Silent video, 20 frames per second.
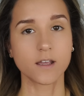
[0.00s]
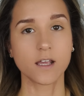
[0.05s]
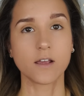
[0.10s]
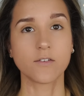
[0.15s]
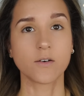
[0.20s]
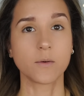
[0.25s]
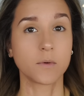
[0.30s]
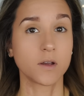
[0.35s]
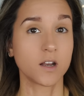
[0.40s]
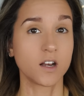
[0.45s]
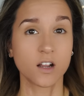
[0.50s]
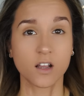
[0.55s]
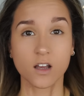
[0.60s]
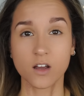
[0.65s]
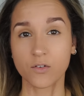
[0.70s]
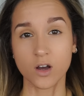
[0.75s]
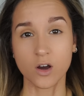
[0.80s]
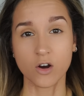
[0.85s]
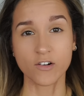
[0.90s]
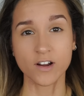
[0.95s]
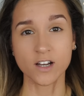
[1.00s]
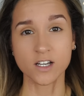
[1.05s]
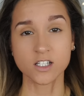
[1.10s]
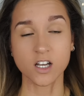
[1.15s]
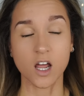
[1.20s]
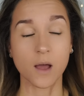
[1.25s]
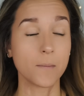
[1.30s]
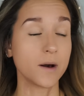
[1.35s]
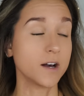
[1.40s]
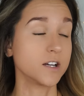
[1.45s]
if I'm gonna go
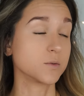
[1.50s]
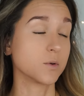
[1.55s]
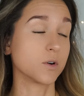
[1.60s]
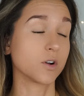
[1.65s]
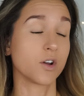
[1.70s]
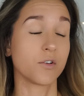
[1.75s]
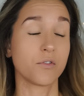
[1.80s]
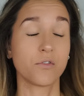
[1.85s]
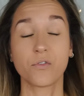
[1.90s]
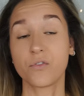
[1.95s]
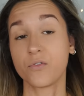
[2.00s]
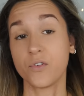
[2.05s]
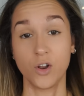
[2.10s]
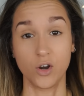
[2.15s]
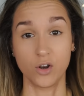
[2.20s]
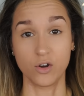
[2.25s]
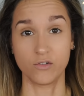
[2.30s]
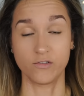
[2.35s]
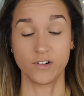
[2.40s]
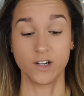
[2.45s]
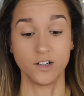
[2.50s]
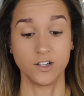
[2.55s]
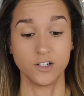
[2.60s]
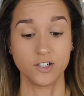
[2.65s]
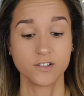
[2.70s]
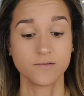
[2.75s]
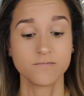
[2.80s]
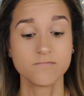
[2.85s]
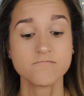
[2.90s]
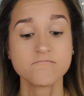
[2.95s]
orange, I might as well go full
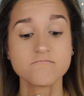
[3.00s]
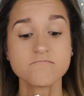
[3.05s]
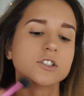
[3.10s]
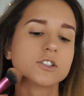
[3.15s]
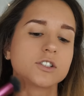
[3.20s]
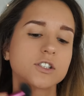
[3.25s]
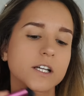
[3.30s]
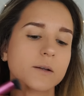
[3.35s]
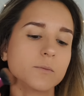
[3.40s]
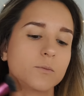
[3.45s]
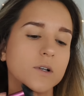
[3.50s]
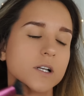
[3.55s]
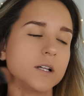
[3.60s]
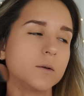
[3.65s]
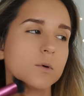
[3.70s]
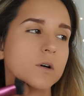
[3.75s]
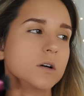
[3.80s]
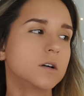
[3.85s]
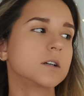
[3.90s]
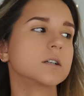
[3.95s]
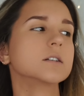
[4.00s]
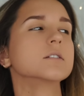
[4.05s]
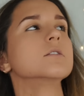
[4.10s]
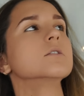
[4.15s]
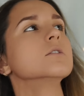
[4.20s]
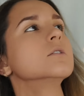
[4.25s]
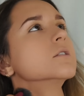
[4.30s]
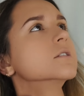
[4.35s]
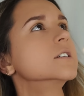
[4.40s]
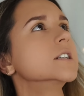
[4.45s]
orange. Shame Willy Wonka's
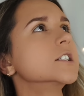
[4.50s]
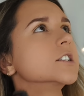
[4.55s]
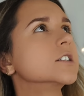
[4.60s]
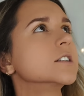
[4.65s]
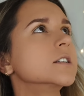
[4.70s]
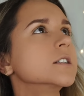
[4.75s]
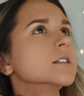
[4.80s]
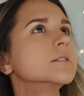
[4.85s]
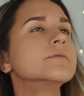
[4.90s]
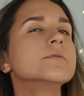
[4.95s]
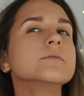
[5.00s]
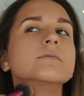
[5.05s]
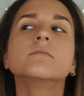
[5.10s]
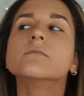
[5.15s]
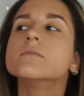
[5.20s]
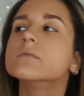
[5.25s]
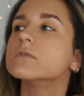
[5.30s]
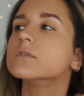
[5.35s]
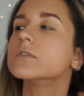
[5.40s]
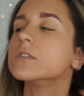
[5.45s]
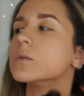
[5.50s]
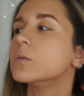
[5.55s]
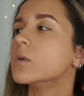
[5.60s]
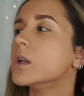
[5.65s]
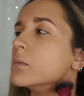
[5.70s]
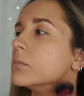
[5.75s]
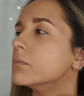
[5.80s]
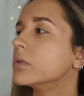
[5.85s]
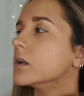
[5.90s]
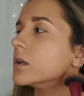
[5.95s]
not auditioning for
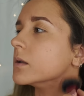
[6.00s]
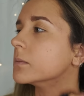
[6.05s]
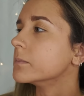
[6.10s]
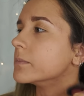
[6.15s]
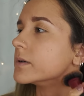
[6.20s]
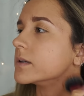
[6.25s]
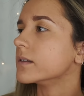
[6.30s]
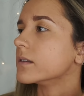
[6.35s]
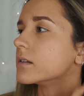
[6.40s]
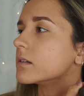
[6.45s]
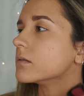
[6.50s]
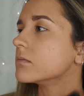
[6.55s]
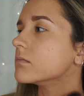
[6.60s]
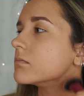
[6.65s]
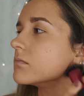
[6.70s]
Oompa Loompas.